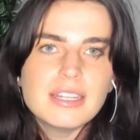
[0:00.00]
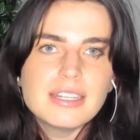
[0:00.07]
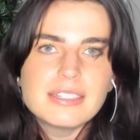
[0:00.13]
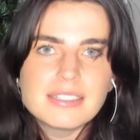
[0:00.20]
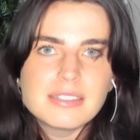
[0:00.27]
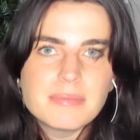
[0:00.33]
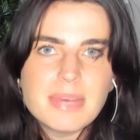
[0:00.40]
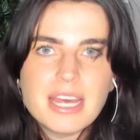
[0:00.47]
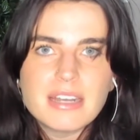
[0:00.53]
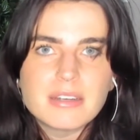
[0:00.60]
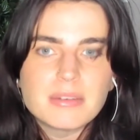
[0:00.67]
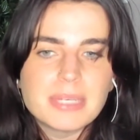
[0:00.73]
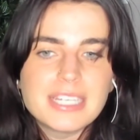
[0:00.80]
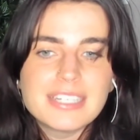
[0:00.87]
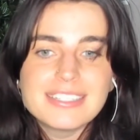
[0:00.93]
It doesn't matter,
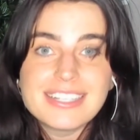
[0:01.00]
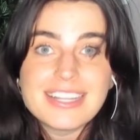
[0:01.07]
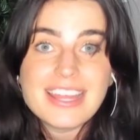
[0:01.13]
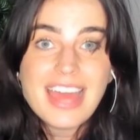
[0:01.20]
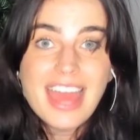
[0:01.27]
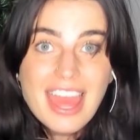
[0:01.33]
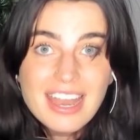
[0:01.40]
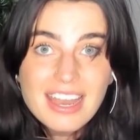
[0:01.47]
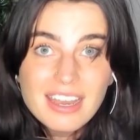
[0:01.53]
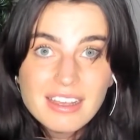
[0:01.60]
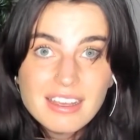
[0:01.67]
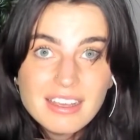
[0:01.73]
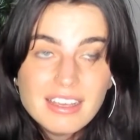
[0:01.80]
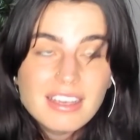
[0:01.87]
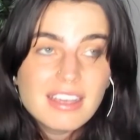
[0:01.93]
because then
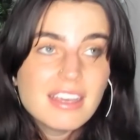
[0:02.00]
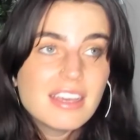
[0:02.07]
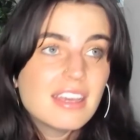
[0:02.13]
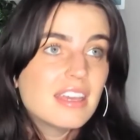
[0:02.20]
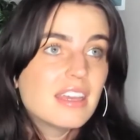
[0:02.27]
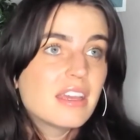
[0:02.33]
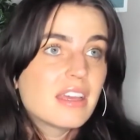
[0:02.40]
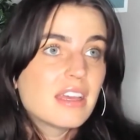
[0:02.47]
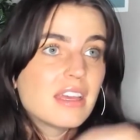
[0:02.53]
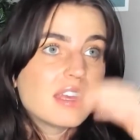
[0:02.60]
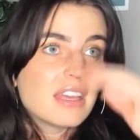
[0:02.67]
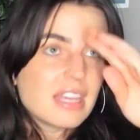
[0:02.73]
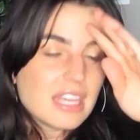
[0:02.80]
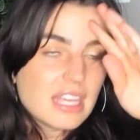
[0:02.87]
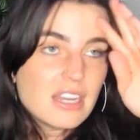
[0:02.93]

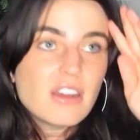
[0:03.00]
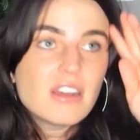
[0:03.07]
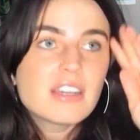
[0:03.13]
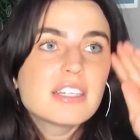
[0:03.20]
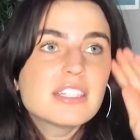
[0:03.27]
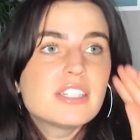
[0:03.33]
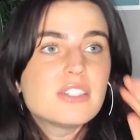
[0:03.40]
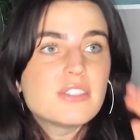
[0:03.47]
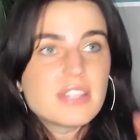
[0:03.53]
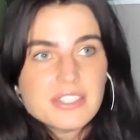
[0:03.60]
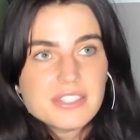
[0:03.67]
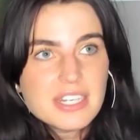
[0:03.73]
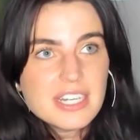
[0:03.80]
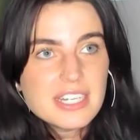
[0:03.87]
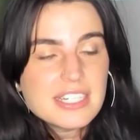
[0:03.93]
in August
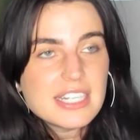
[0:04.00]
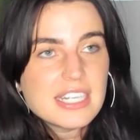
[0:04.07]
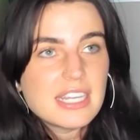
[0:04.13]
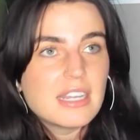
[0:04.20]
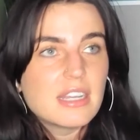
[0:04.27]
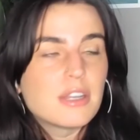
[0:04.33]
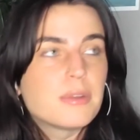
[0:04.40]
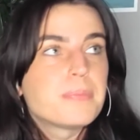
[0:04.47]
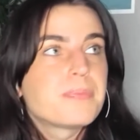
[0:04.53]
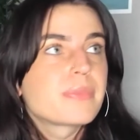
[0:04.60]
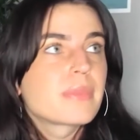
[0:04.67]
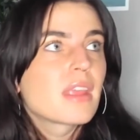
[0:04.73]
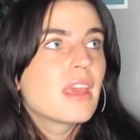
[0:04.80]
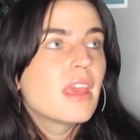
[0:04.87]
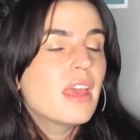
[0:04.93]
2018,
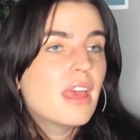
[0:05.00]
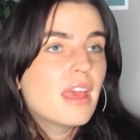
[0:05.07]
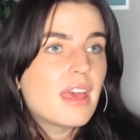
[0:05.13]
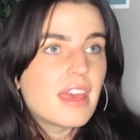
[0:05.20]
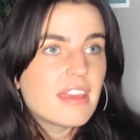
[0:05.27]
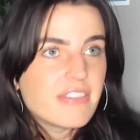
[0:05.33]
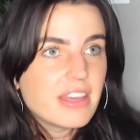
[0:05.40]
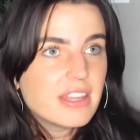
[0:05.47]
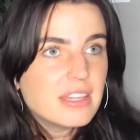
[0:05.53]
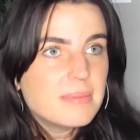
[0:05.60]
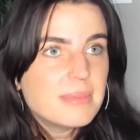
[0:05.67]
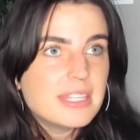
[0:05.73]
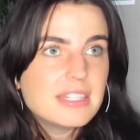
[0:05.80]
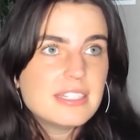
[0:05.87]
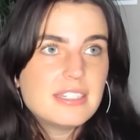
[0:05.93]
I finally
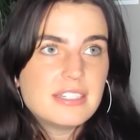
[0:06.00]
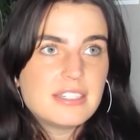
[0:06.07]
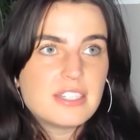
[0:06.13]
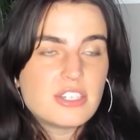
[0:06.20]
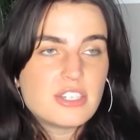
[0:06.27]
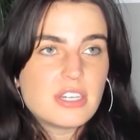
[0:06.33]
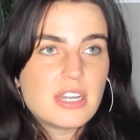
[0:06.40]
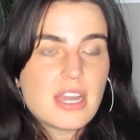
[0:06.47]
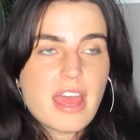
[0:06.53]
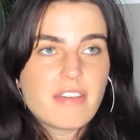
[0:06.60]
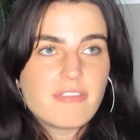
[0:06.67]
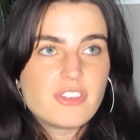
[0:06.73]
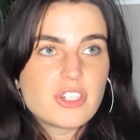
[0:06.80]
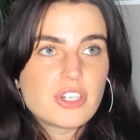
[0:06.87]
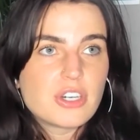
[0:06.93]
made the decision,
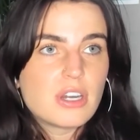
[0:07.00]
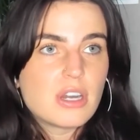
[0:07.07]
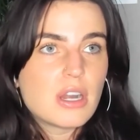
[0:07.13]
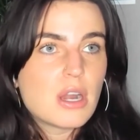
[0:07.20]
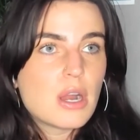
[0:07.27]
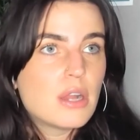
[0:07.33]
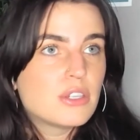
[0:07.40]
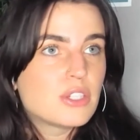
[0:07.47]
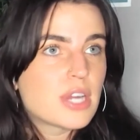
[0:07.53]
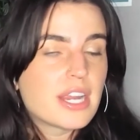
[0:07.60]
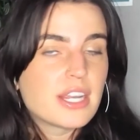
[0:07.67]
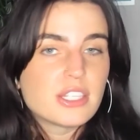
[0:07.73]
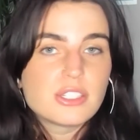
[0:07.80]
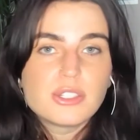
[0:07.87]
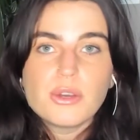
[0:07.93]
after
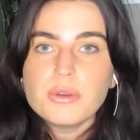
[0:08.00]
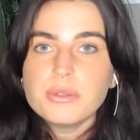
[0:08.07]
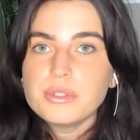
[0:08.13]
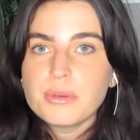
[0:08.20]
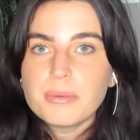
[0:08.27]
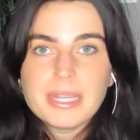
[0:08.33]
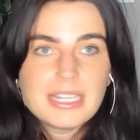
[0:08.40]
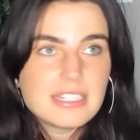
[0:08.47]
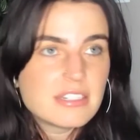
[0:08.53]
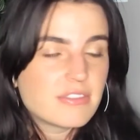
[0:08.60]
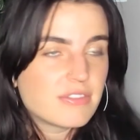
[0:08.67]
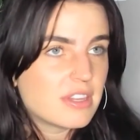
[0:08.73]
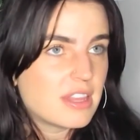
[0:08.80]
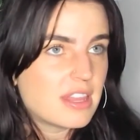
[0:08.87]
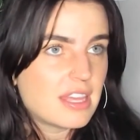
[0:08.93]
trying so many
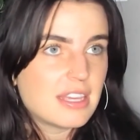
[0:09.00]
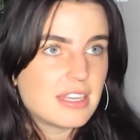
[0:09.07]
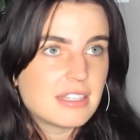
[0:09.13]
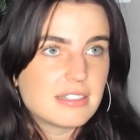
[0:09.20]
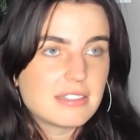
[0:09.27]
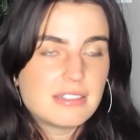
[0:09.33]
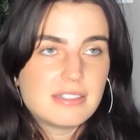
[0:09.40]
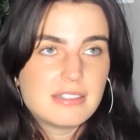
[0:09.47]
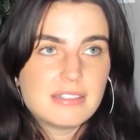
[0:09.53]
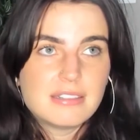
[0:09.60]
different things,